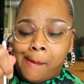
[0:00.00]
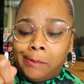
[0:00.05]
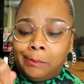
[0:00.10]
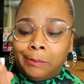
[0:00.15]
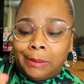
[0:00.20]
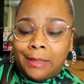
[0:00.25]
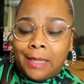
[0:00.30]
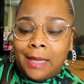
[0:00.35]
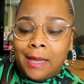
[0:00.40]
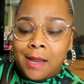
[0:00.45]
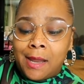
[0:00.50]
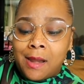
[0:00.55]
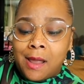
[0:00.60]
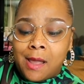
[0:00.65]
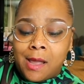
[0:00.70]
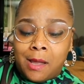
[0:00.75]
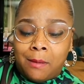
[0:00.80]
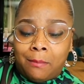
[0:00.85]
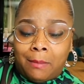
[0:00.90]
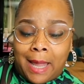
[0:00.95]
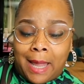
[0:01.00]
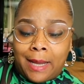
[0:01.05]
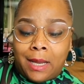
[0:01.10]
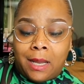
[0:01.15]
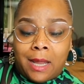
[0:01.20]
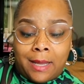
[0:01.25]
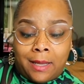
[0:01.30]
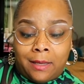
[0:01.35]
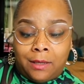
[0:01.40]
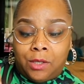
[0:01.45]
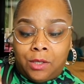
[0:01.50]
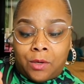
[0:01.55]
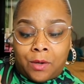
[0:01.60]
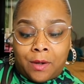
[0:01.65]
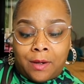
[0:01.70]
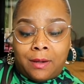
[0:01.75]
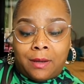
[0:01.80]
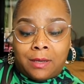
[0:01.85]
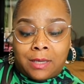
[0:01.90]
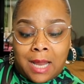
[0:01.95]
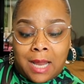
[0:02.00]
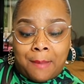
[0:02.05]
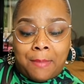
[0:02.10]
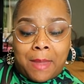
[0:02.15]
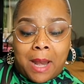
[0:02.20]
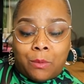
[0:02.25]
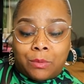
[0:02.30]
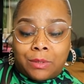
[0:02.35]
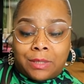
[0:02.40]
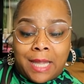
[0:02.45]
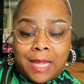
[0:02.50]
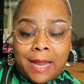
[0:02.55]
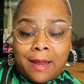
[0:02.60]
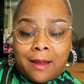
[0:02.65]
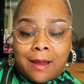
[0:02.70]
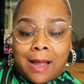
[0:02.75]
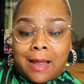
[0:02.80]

But then um like at, during the time that I was there,